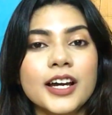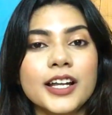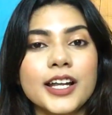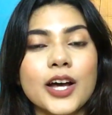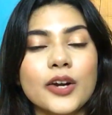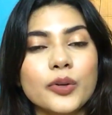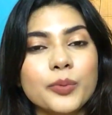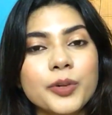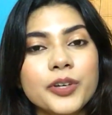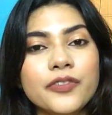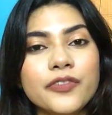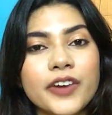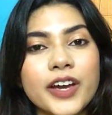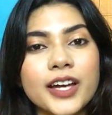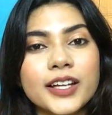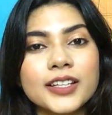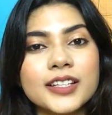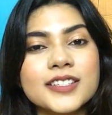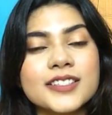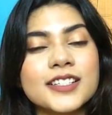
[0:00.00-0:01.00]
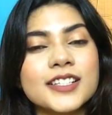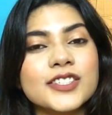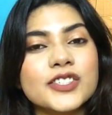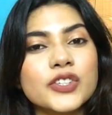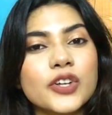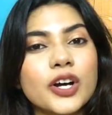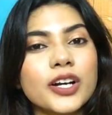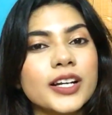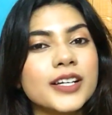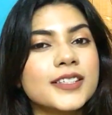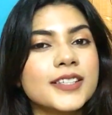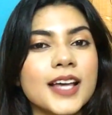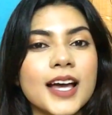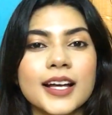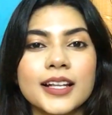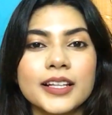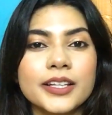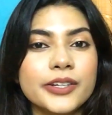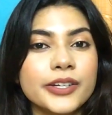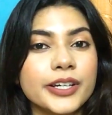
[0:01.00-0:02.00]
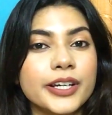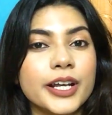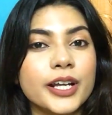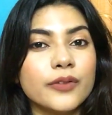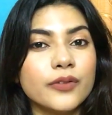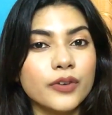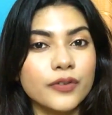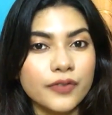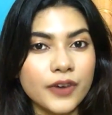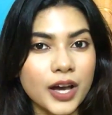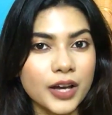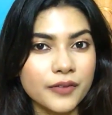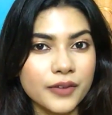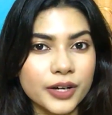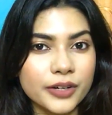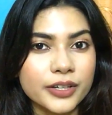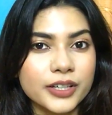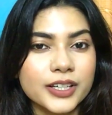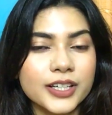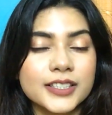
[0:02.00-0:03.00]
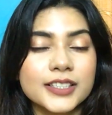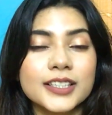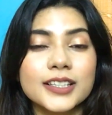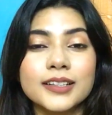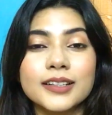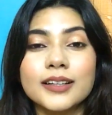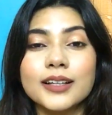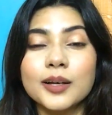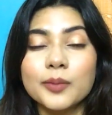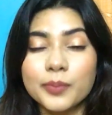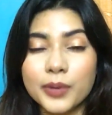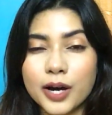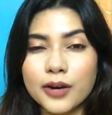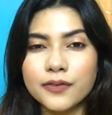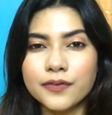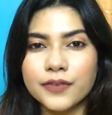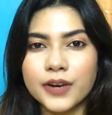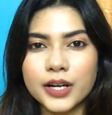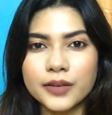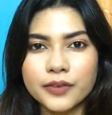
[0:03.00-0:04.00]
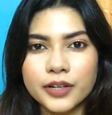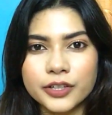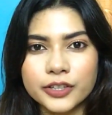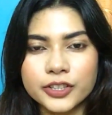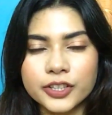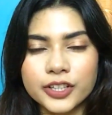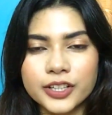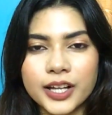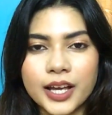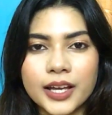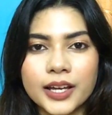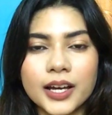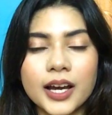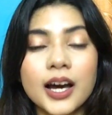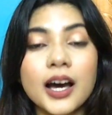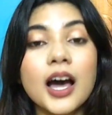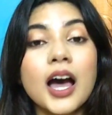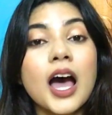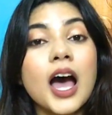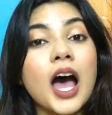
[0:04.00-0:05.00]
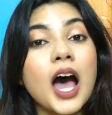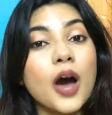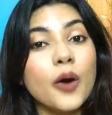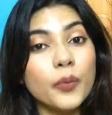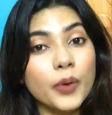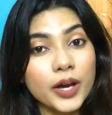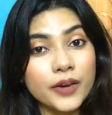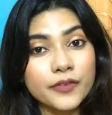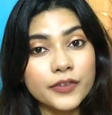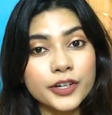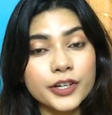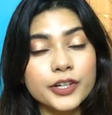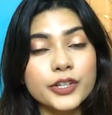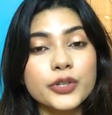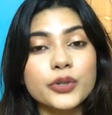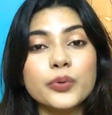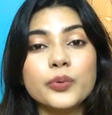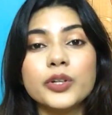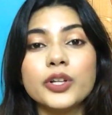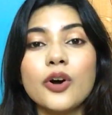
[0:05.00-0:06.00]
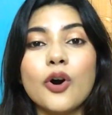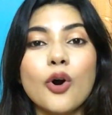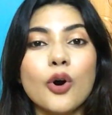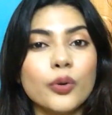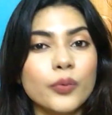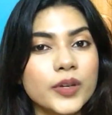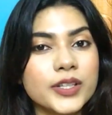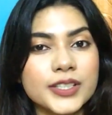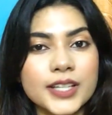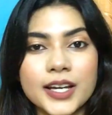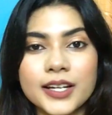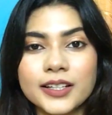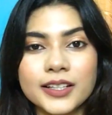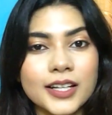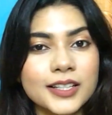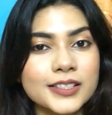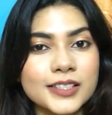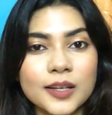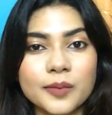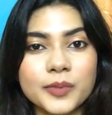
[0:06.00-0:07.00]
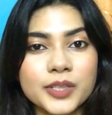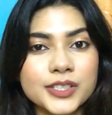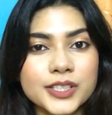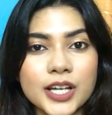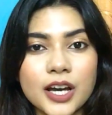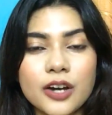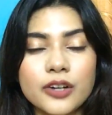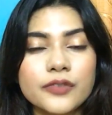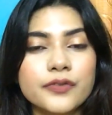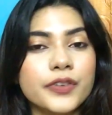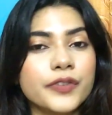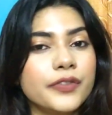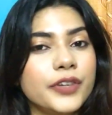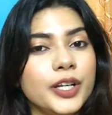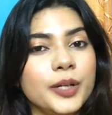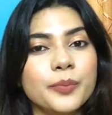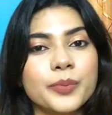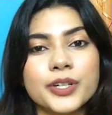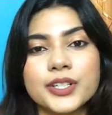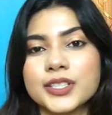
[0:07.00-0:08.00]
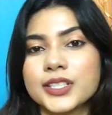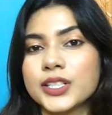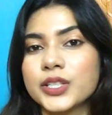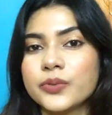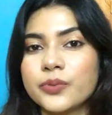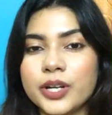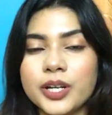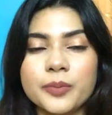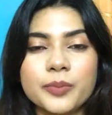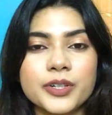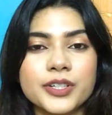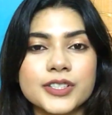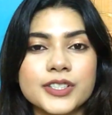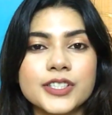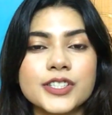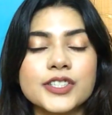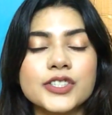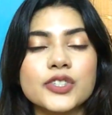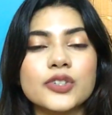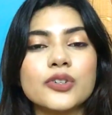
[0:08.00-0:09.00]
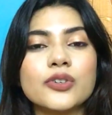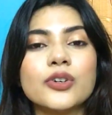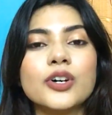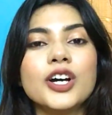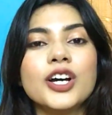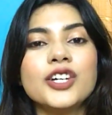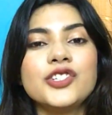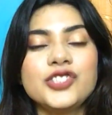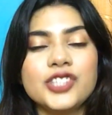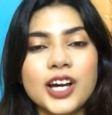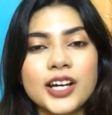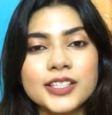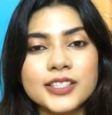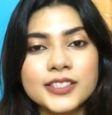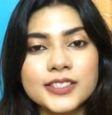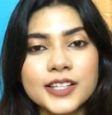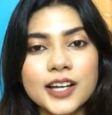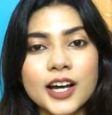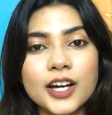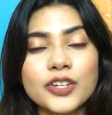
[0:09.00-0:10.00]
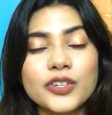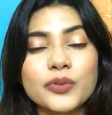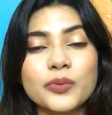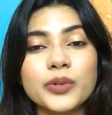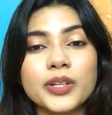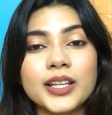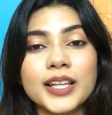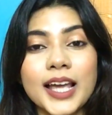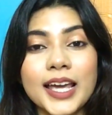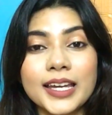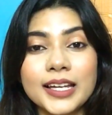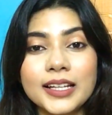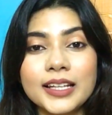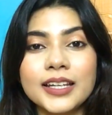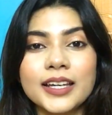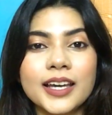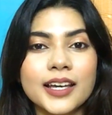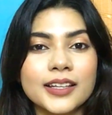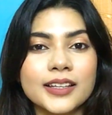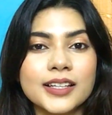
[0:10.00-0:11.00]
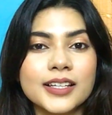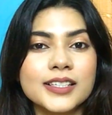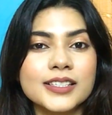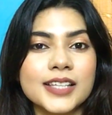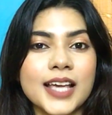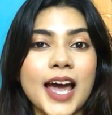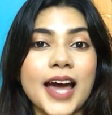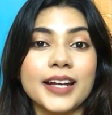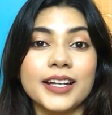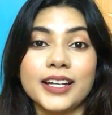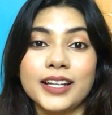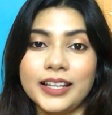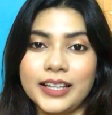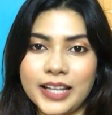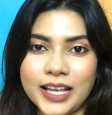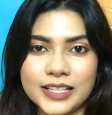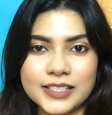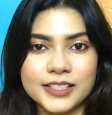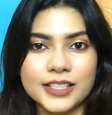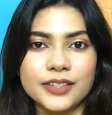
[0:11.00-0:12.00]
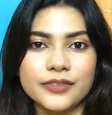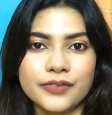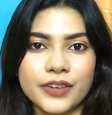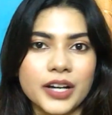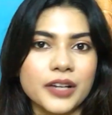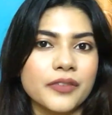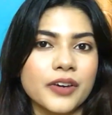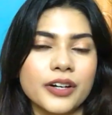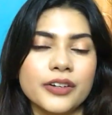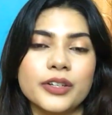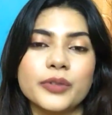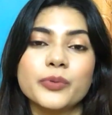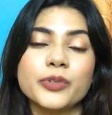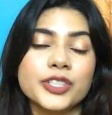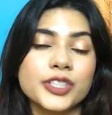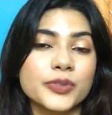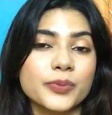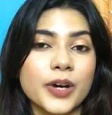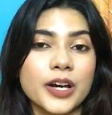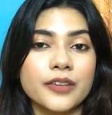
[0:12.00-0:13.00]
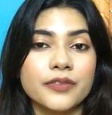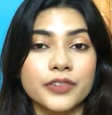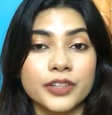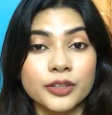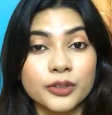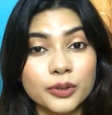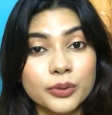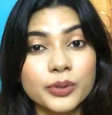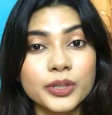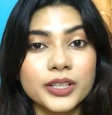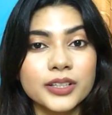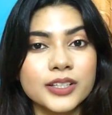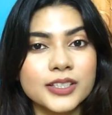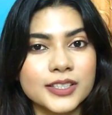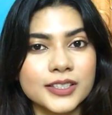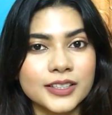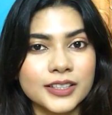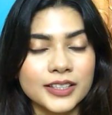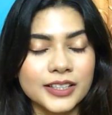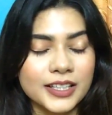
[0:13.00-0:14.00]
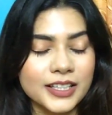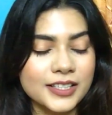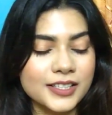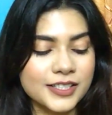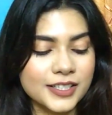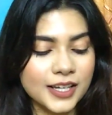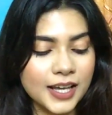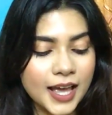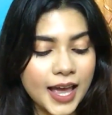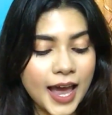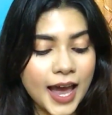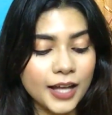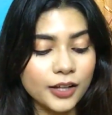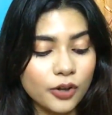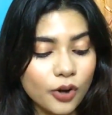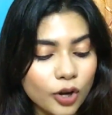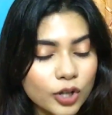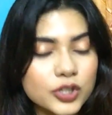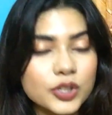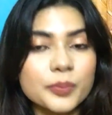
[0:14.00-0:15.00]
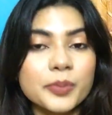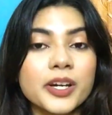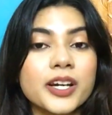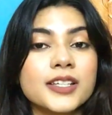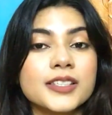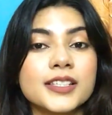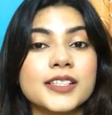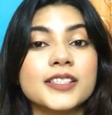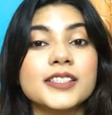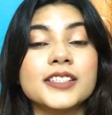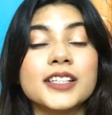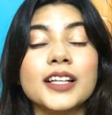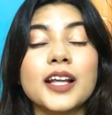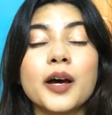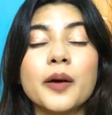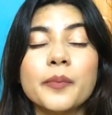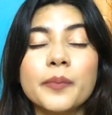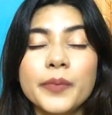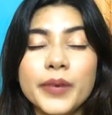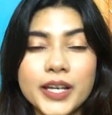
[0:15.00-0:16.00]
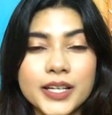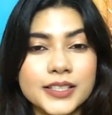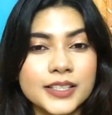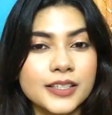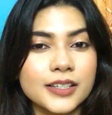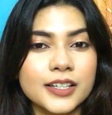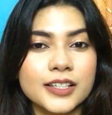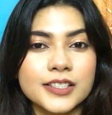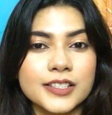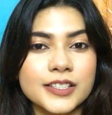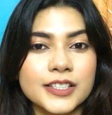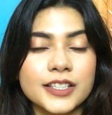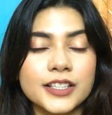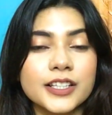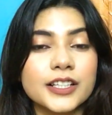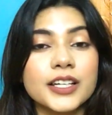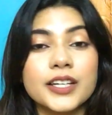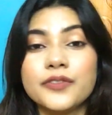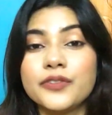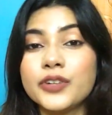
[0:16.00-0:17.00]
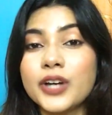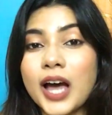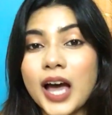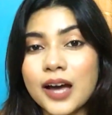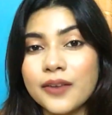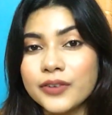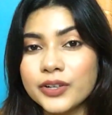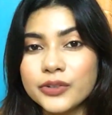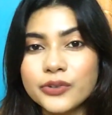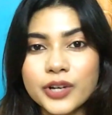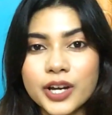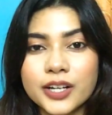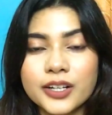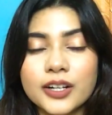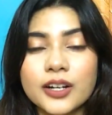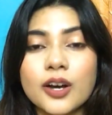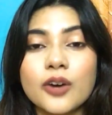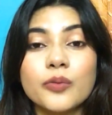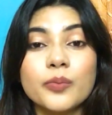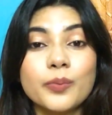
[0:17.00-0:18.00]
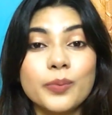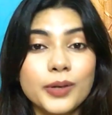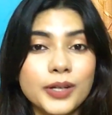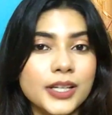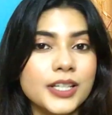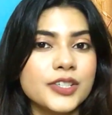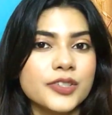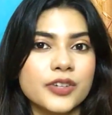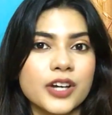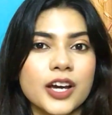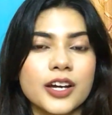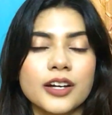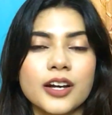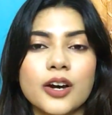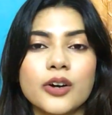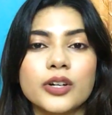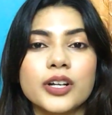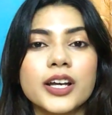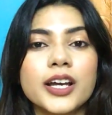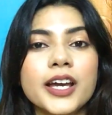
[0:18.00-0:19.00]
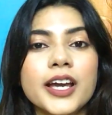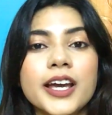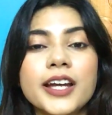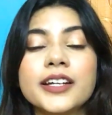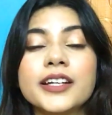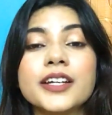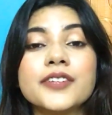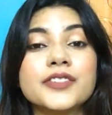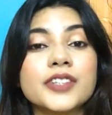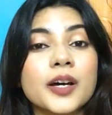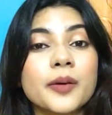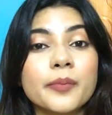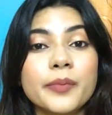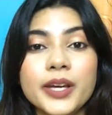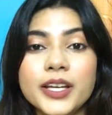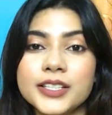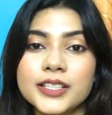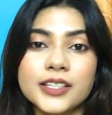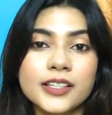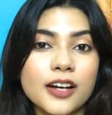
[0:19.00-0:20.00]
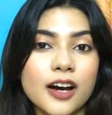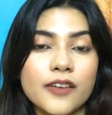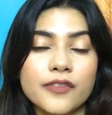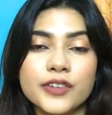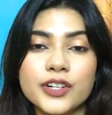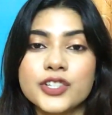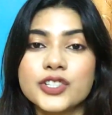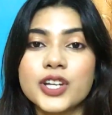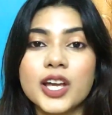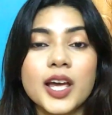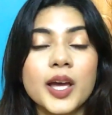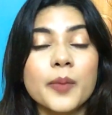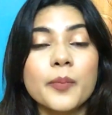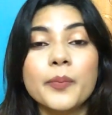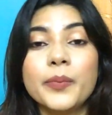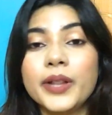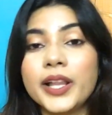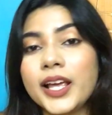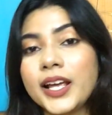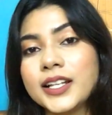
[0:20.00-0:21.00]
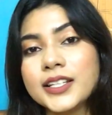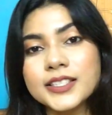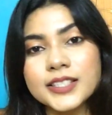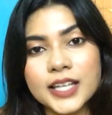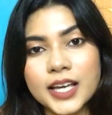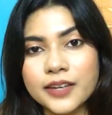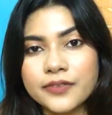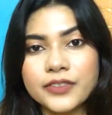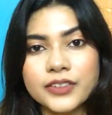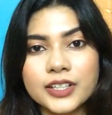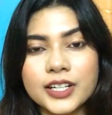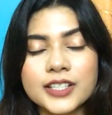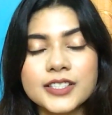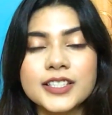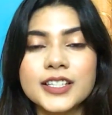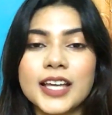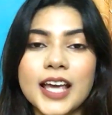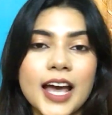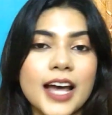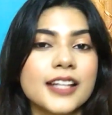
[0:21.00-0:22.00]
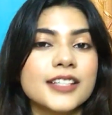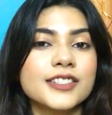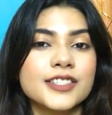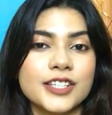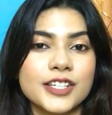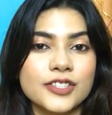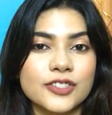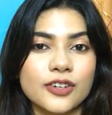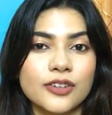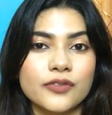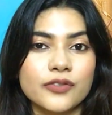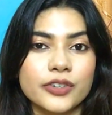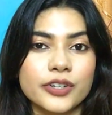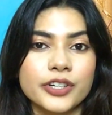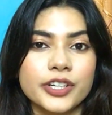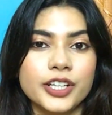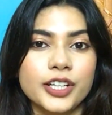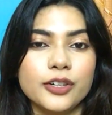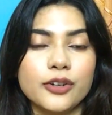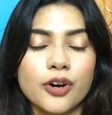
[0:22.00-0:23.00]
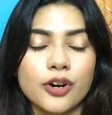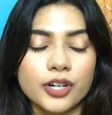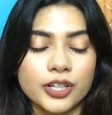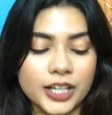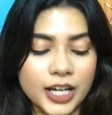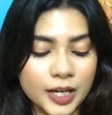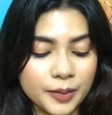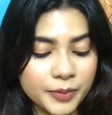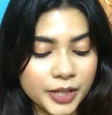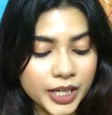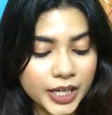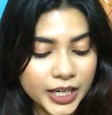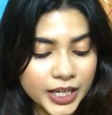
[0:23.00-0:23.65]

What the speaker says: Now, to be fair, this is not exactly retail for 500. It's a little above 500 on Nicka. However, you will always get it at some discount, 15%, 20%, so chances are you will likely get this at less than 500, which is why I've included this in the list. And also because this is an amazing concealer. If you haven't tried it out, please try it out. It gives amazing coverage, blends effortlessly, and stays on for a really long time.